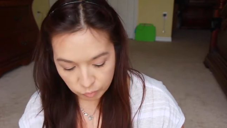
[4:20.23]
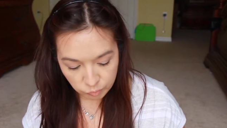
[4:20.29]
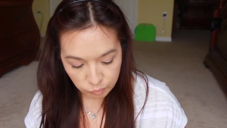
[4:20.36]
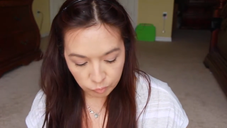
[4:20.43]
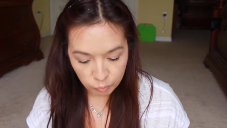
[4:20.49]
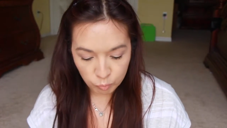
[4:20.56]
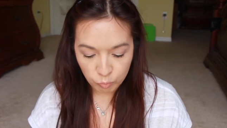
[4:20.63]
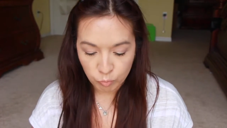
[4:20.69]

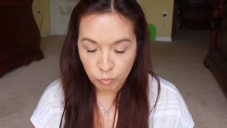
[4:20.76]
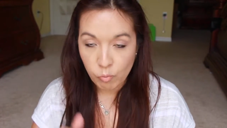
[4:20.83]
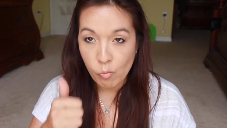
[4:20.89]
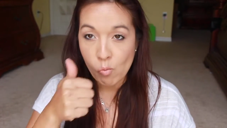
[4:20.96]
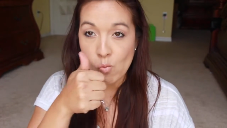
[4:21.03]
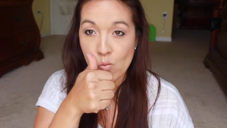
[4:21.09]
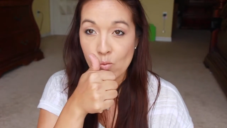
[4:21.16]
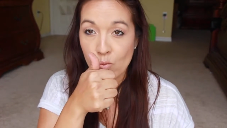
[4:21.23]

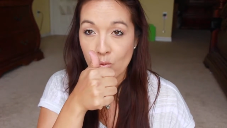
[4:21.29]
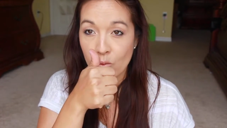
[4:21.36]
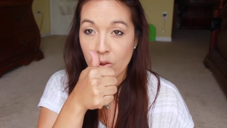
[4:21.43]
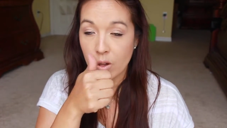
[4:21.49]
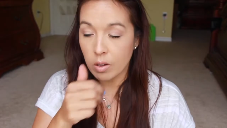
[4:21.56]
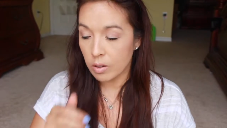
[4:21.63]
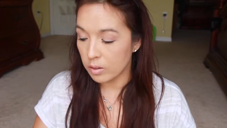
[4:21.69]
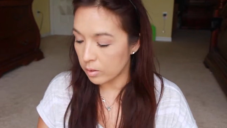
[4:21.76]

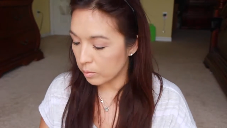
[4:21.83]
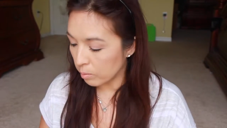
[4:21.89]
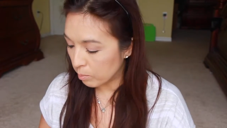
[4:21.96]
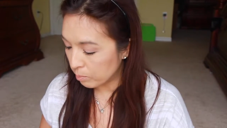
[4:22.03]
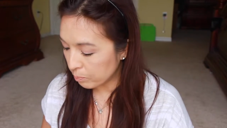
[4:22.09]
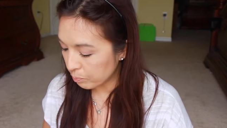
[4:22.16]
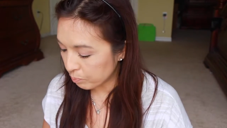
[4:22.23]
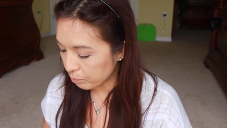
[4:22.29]

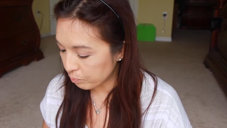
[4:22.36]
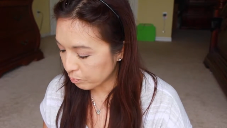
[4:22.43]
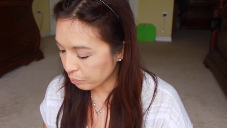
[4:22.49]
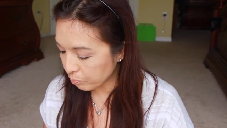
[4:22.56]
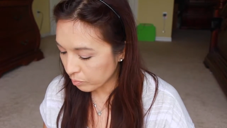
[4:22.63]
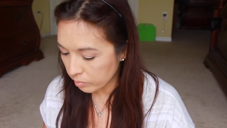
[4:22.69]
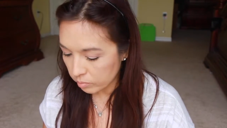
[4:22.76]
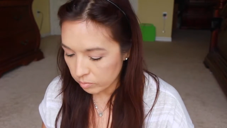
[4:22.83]
No one is speaking in this clip.